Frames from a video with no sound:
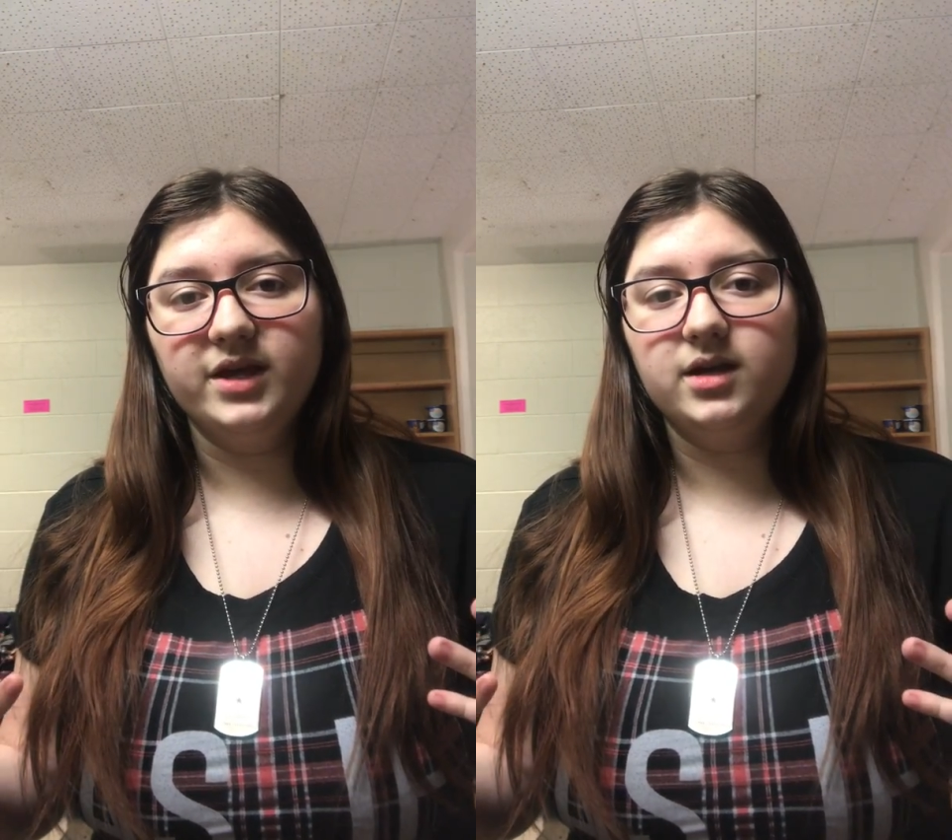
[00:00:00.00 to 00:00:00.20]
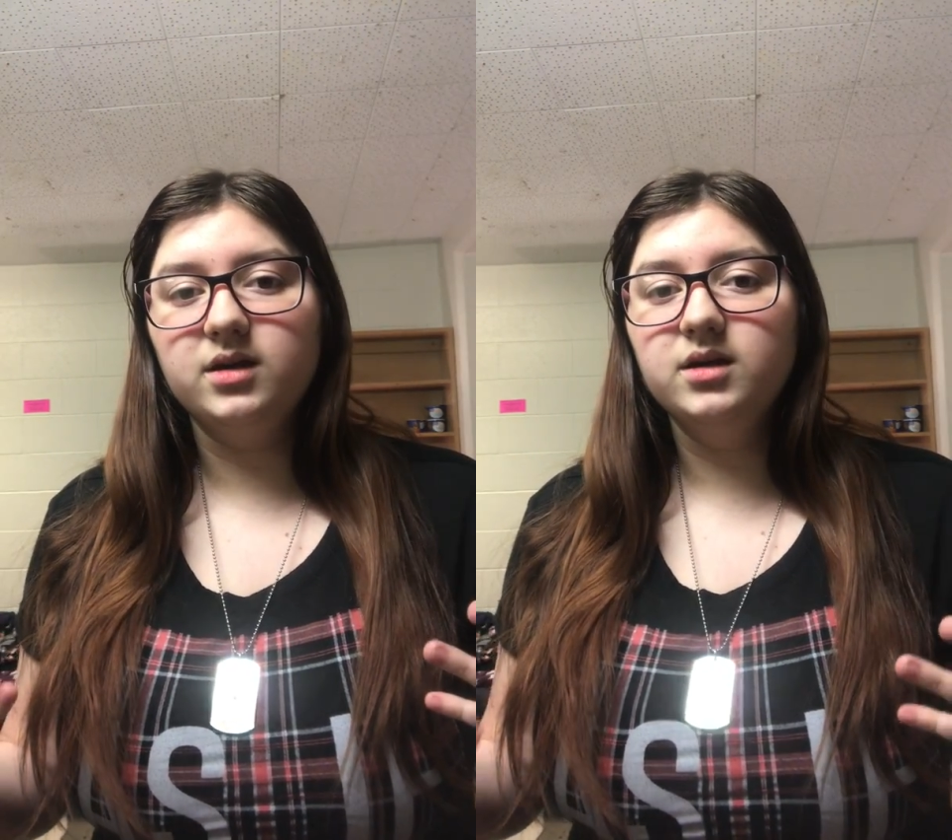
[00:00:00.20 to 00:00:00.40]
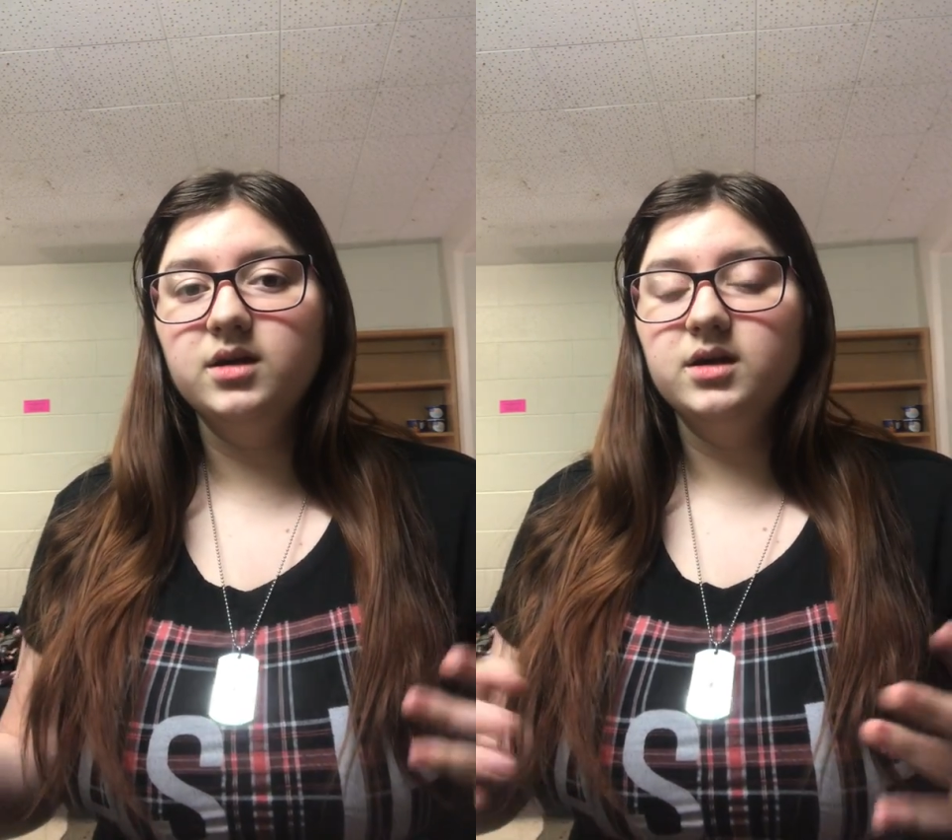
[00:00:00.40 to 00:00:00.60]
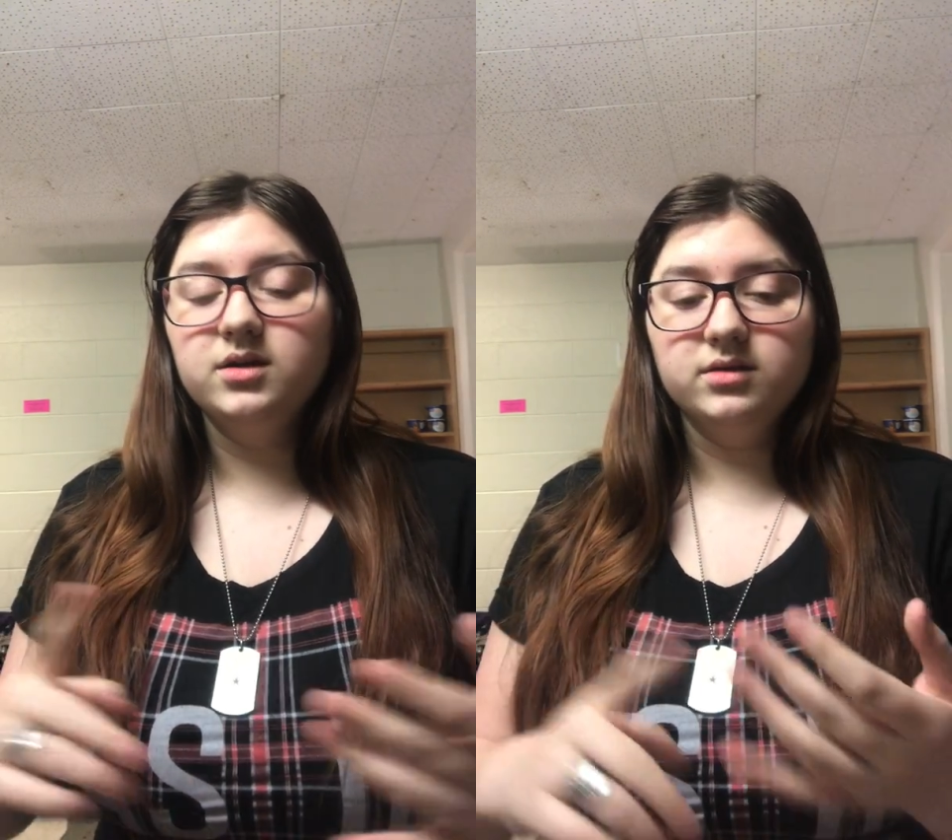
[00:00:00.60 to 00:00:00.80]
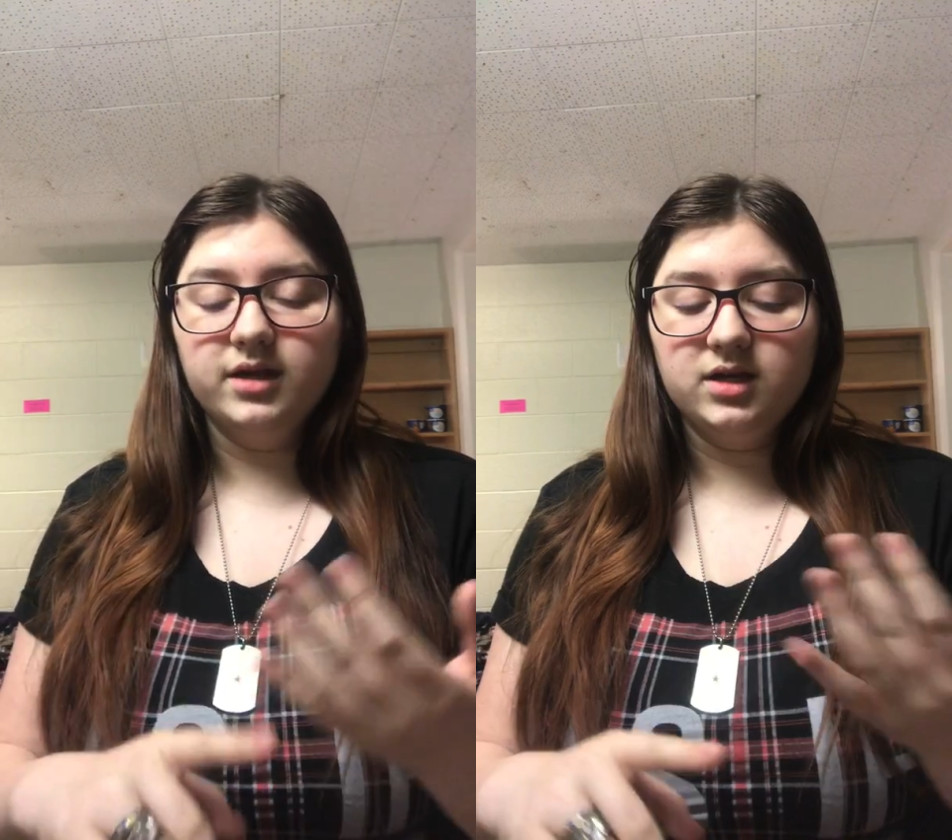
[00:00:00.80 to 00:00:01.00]

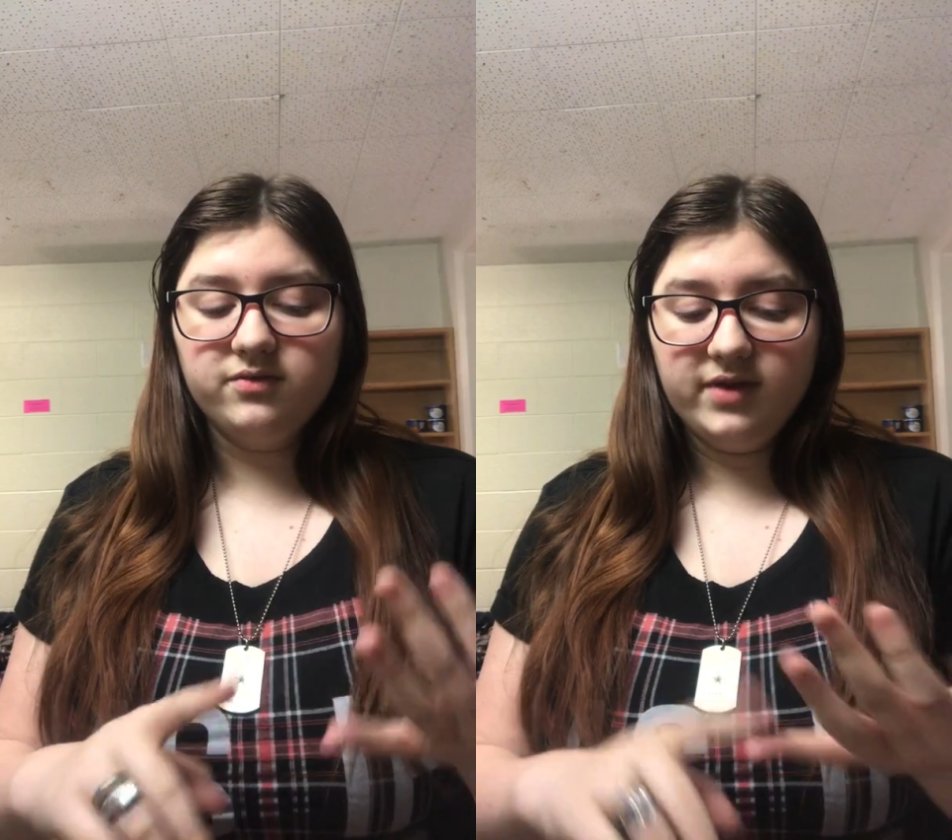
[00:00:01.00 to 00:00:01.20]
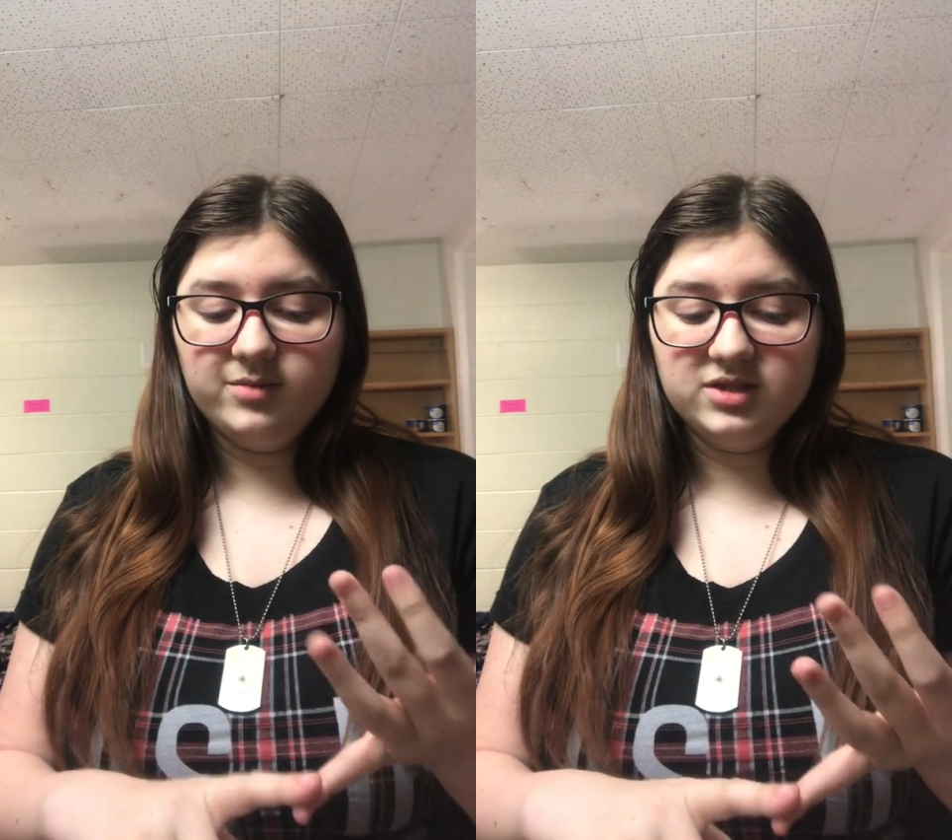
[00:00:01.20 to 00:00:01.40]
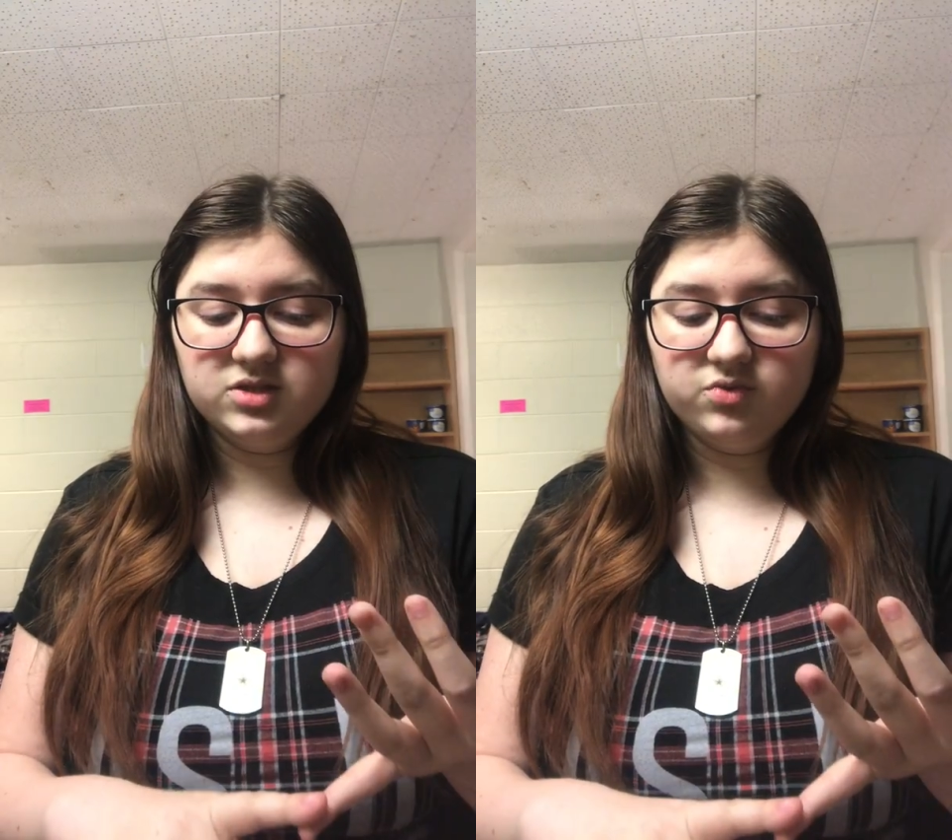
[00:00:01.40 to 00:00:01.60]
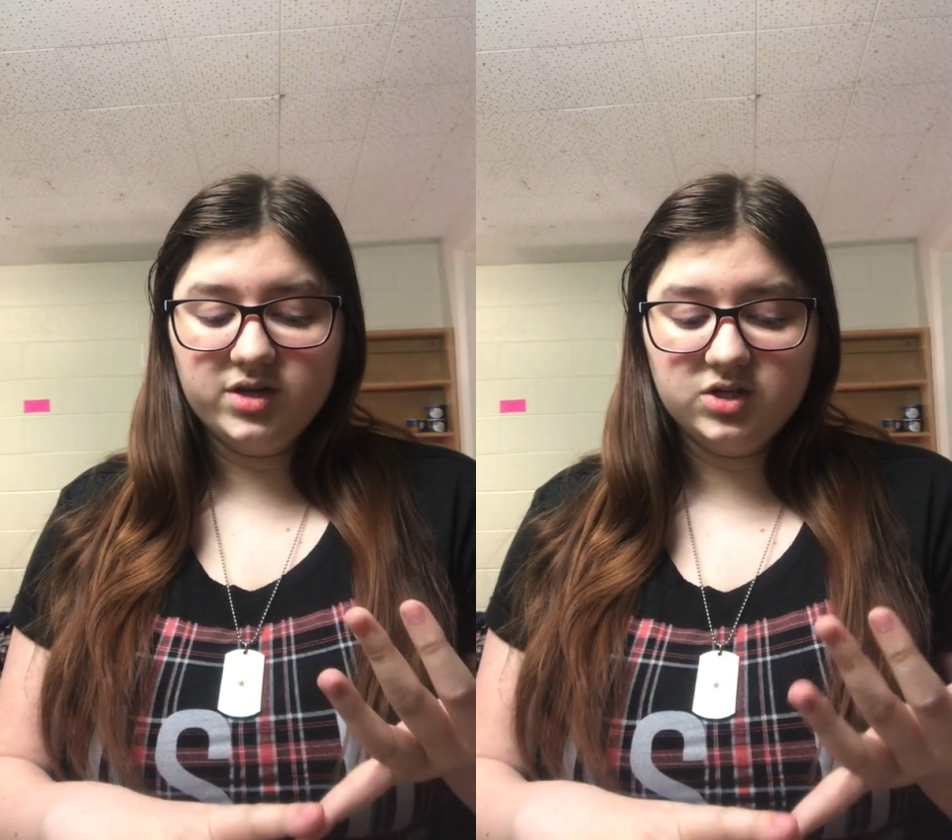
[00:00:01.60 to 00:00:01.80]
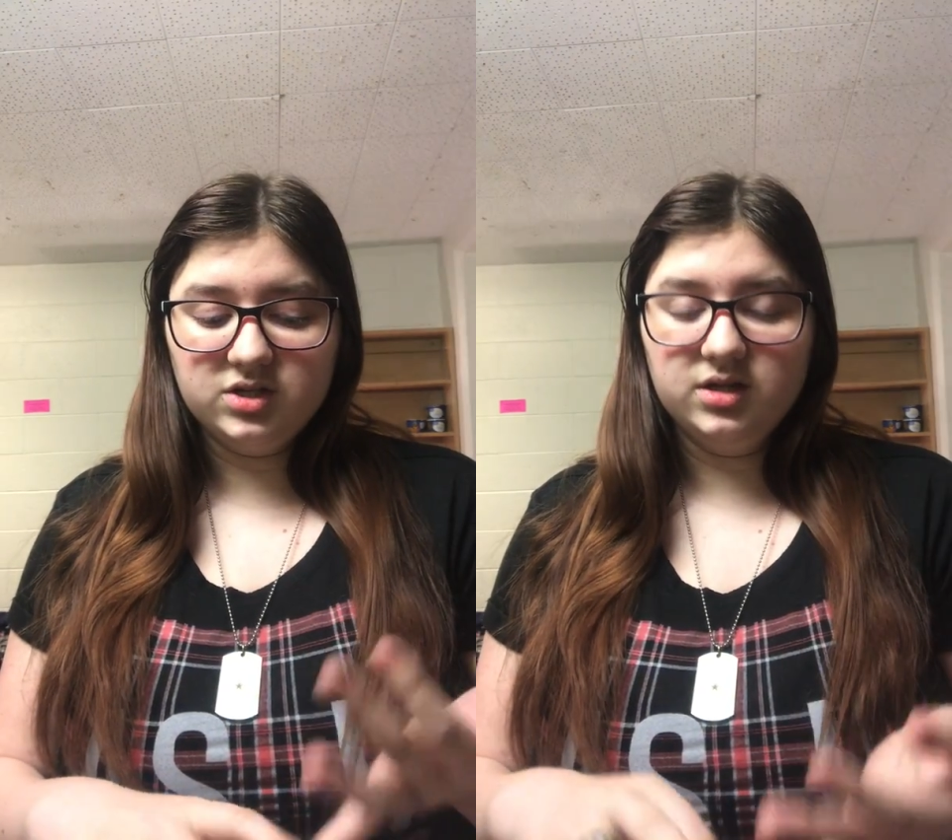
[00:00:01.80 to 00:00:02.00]
like family
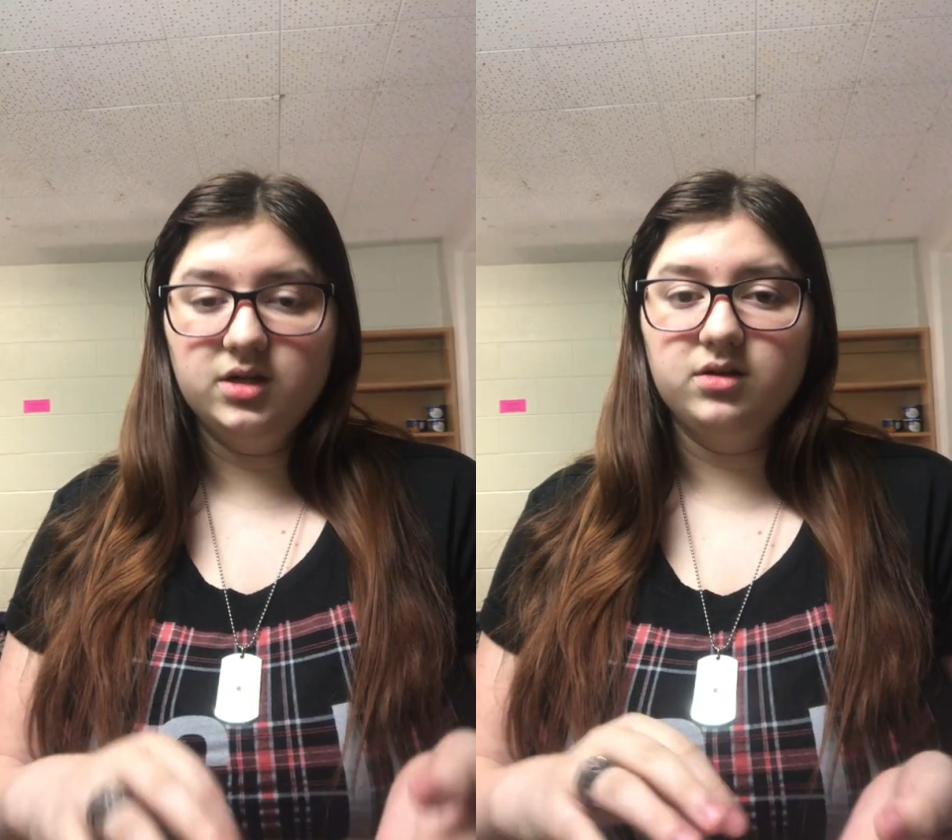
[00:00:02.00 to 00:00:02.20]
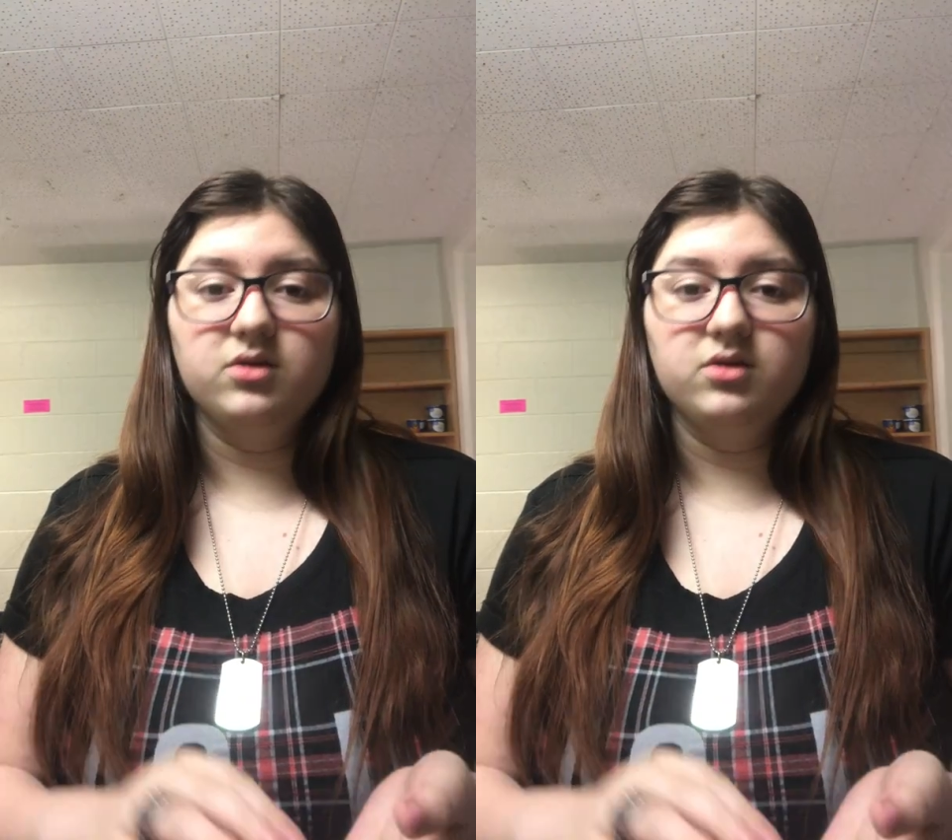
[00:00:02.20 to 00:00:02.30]
situation.